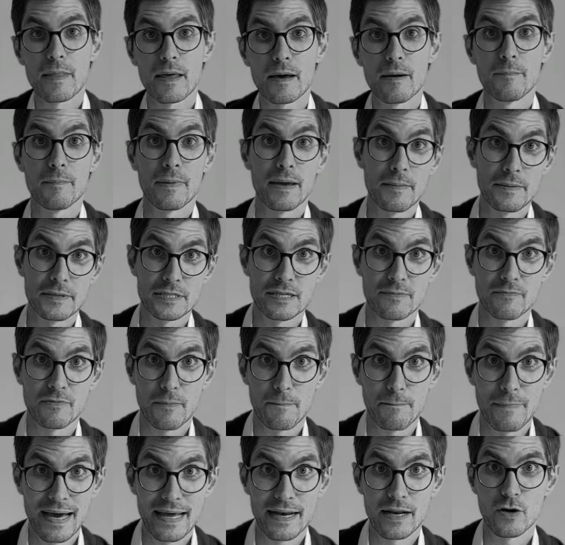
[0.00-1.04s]
maybe something
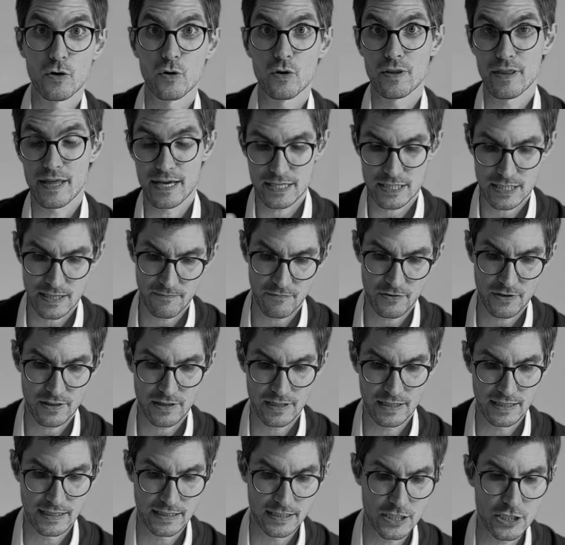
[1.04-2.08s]
better, or there's something
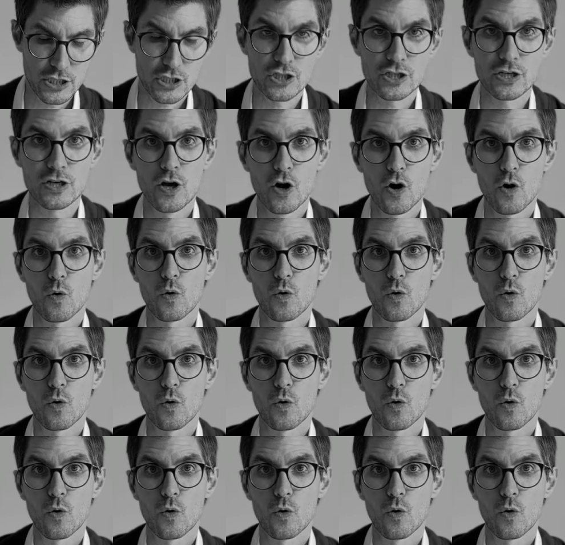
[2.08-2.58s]
in addition,